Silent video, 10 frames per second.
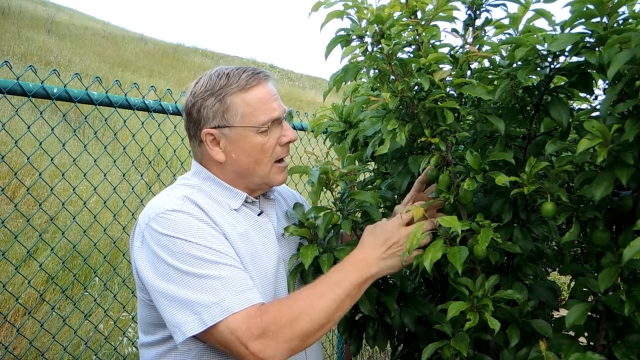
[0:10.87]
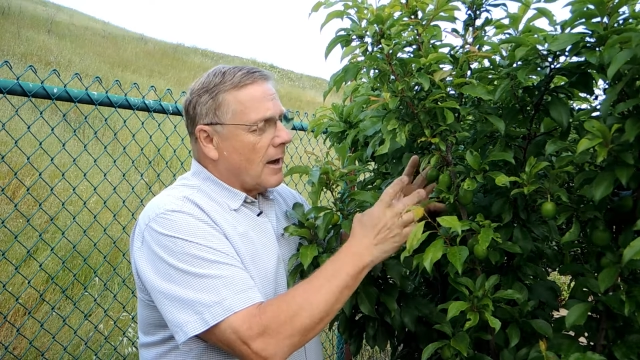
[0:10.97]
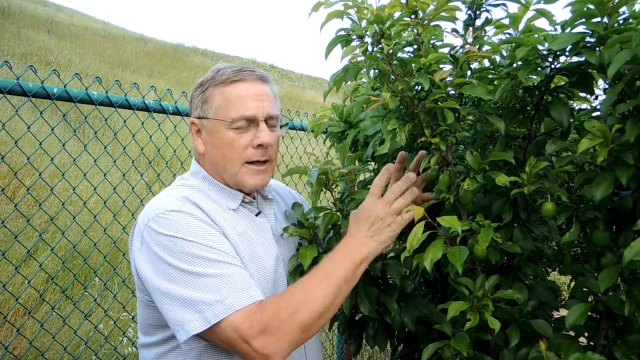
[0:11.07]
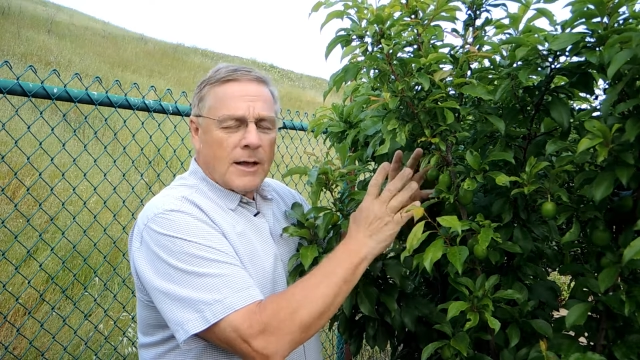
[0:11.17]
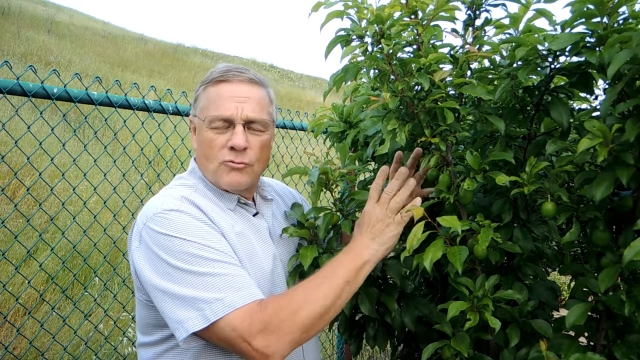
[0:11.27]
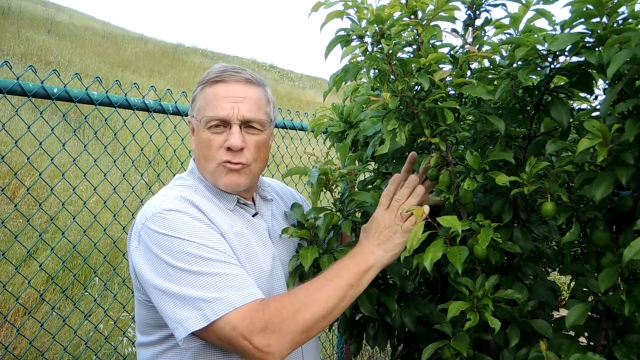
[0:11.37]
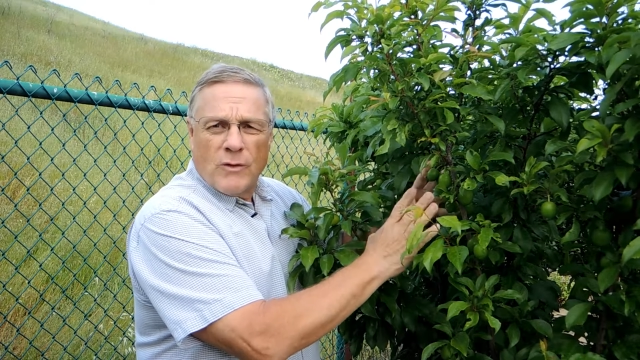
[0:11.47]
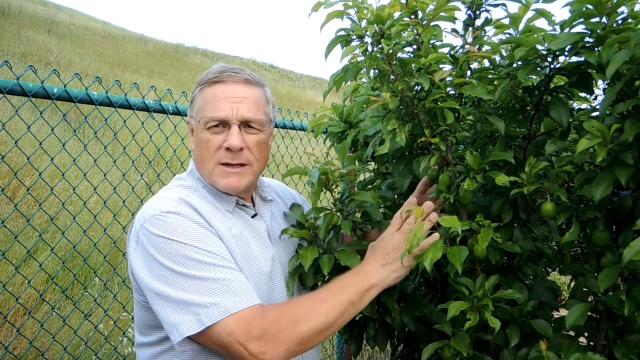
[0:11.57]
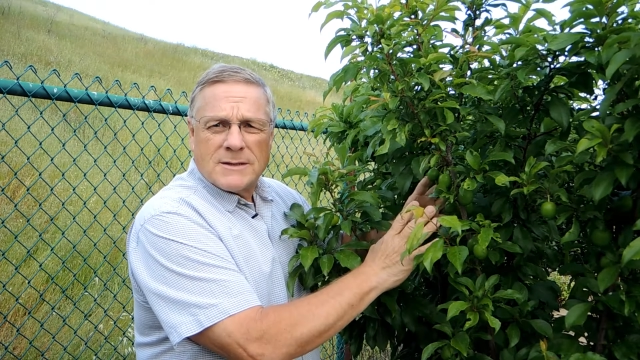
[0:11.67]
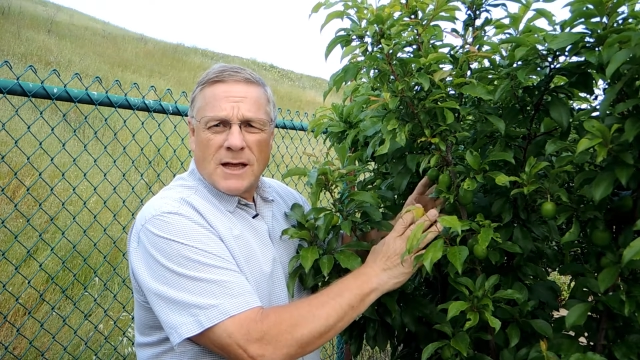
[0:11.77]
how to get
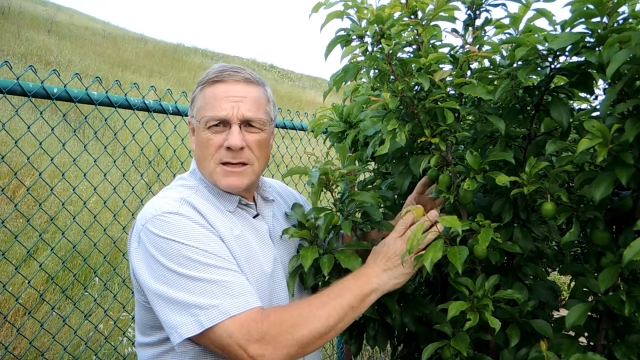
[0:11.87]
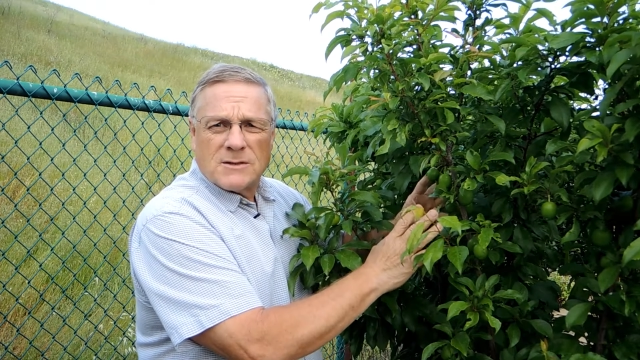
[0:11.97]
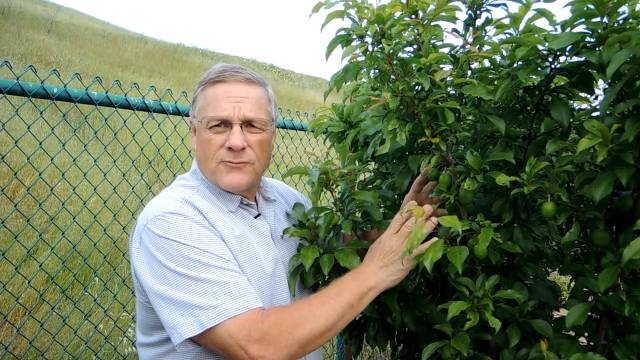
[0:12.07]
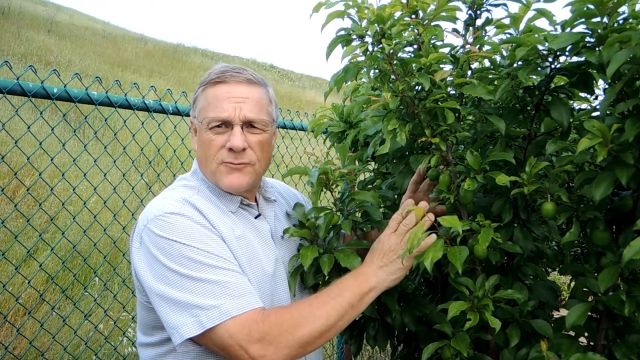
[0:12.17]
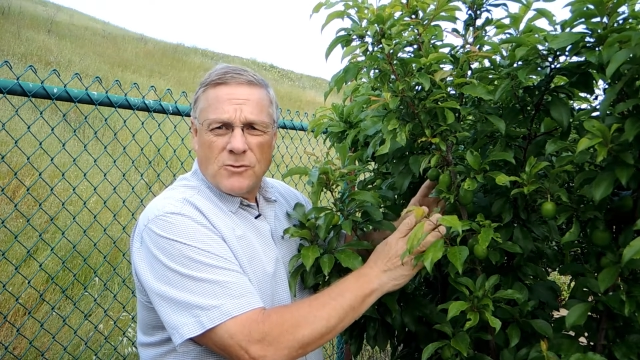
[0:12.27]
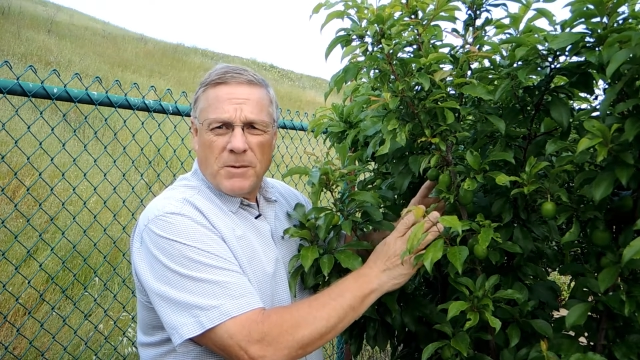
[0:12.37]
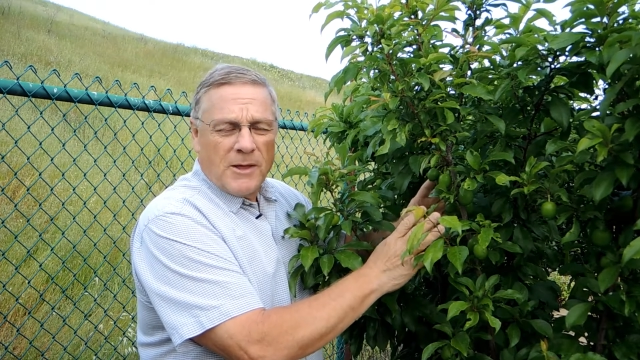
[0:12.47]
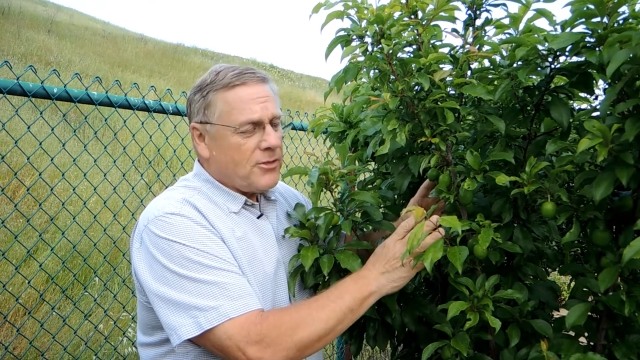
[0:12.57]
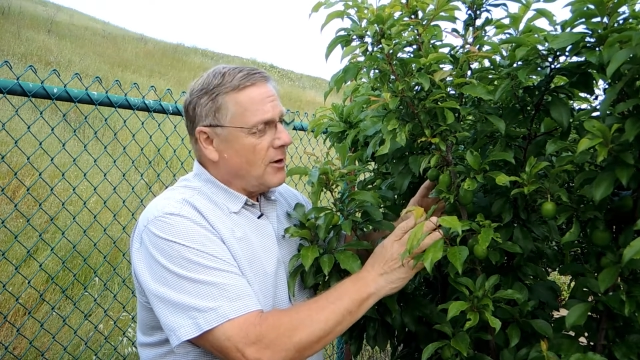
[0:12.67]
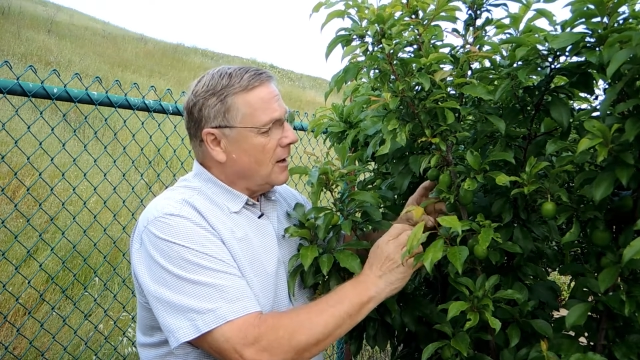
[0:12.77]
great size fruit
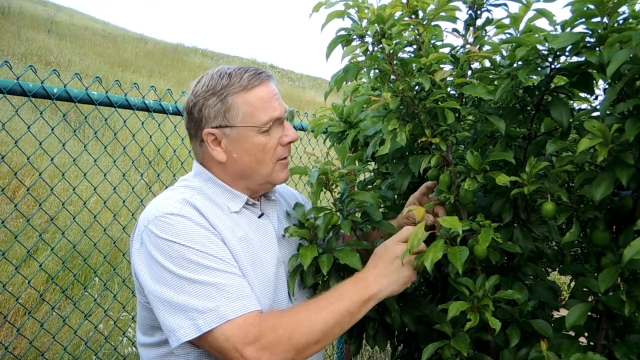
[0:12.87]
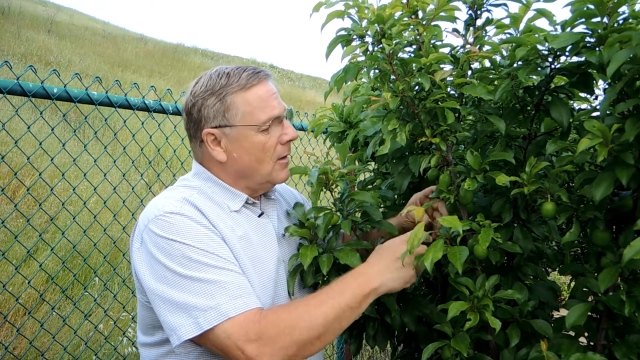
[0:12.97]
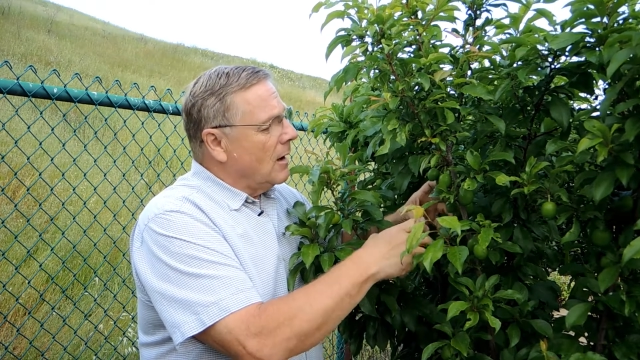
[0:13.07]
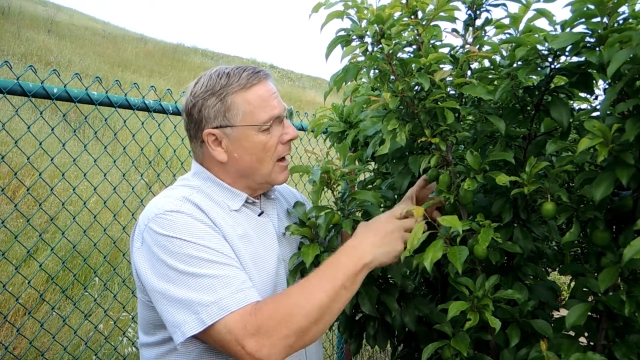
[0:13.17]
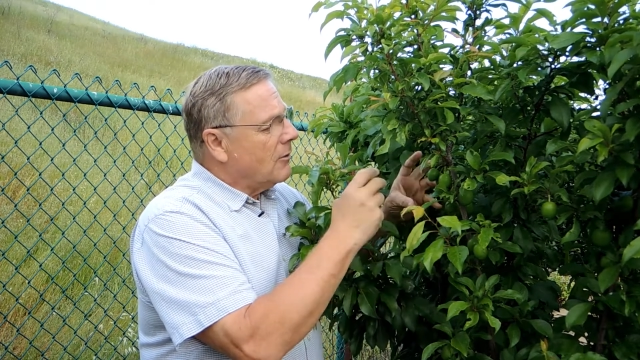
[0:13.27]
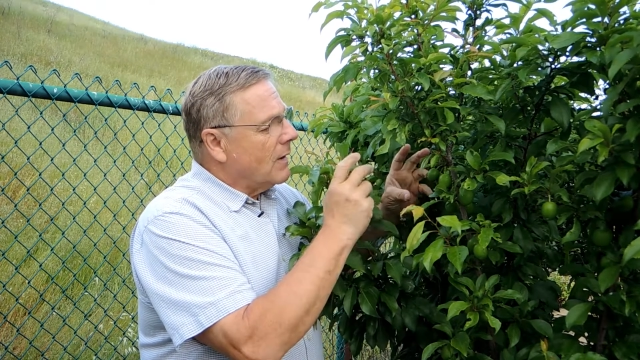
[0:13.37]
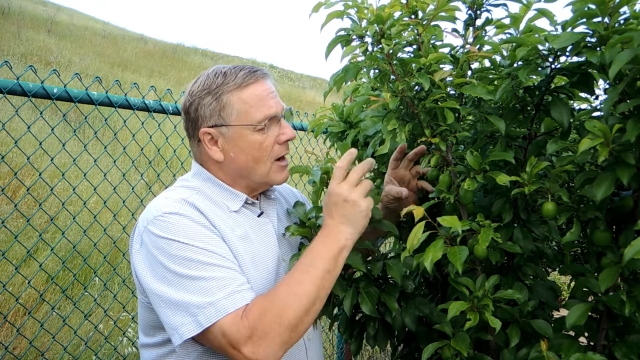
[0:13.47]
by thinning, how to